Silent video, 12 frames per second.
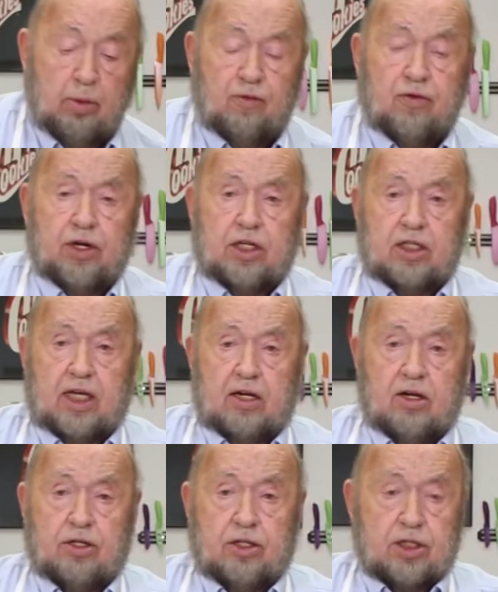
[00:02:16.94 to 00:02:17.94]
before you set
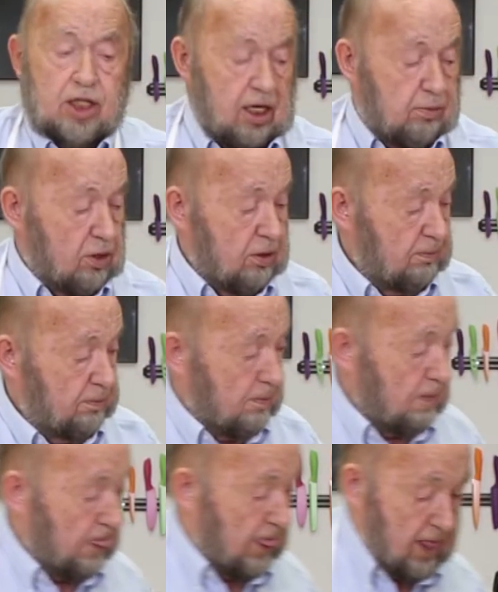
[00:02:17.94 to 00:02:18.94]
it on your table.
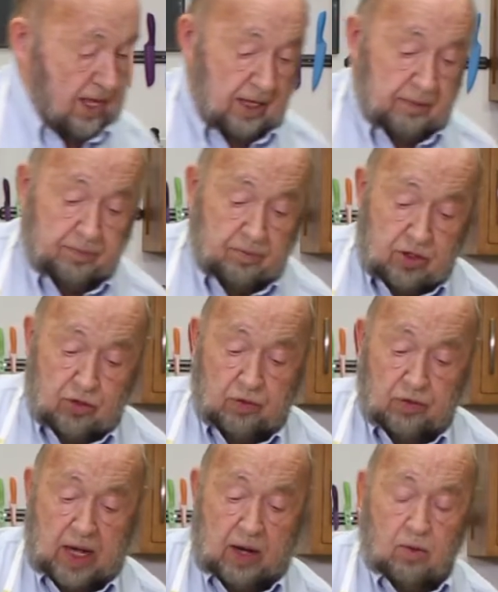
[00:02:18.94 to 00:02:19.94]
So
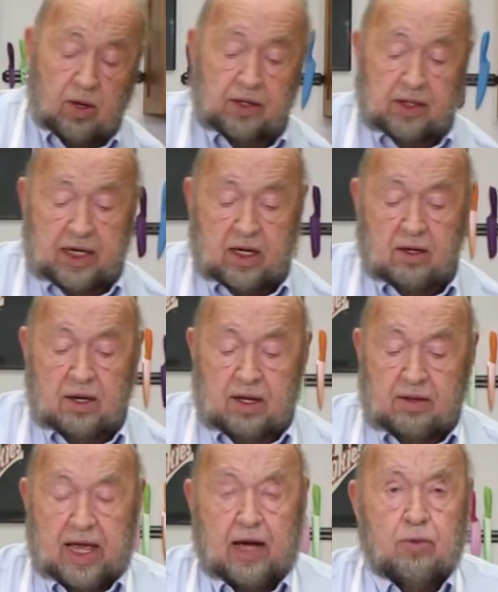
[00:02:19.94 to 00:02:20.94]
we've got one there
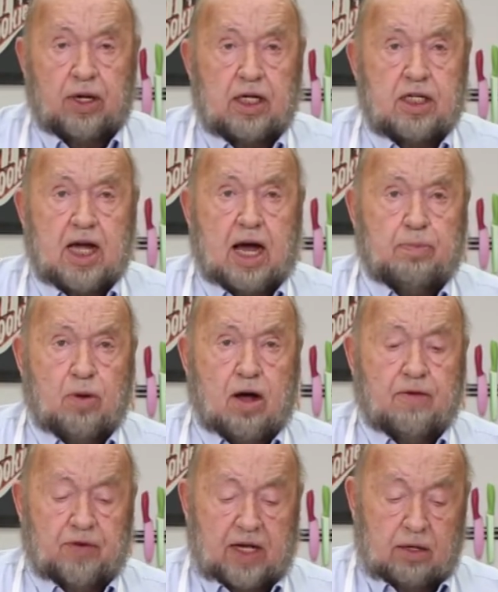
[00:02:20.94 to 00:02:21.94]
that we can top
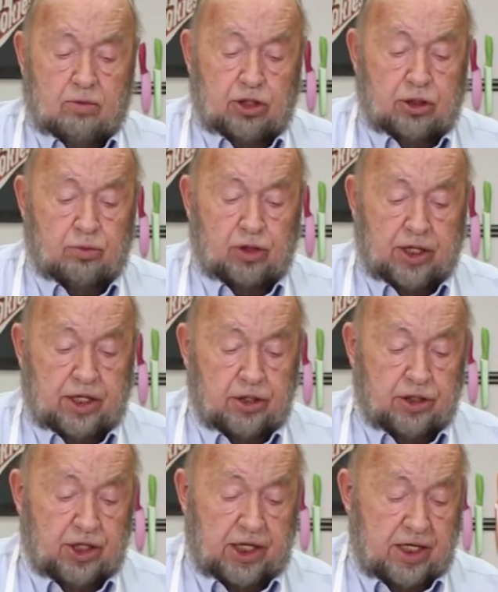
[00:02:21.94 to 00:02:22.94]
off again with some cheddar
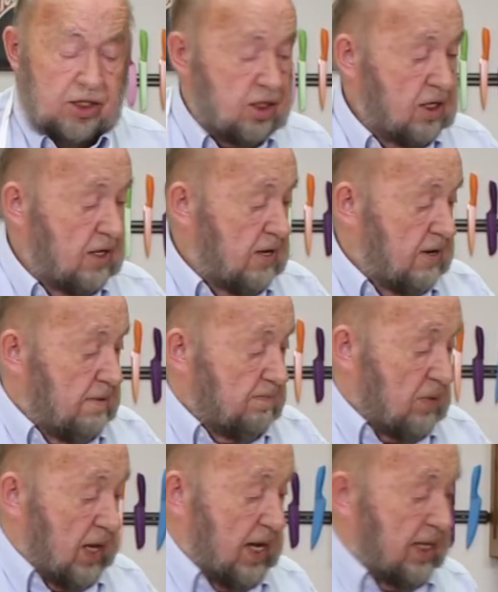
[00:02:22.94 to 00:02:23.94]
cheese.
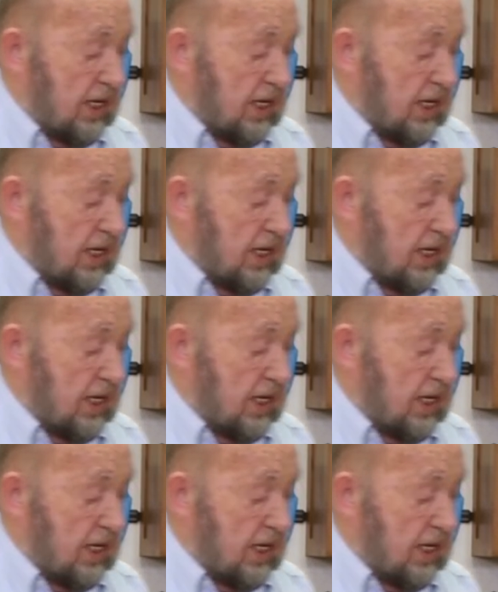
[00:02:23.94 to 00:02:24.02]
And